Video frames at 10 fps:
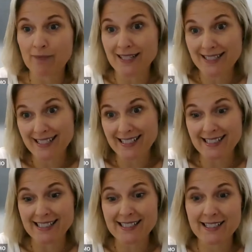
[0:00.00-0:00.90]
this year's
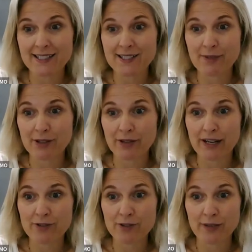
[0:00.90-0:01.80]
instance with
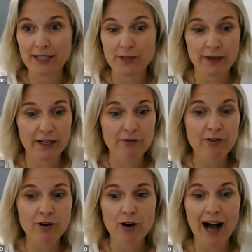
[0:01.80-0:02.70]
Grieve
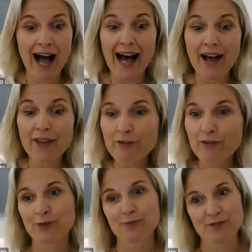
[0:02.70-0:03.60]
2024, other
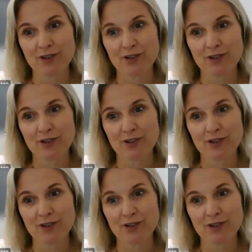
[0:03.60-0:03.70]
forms of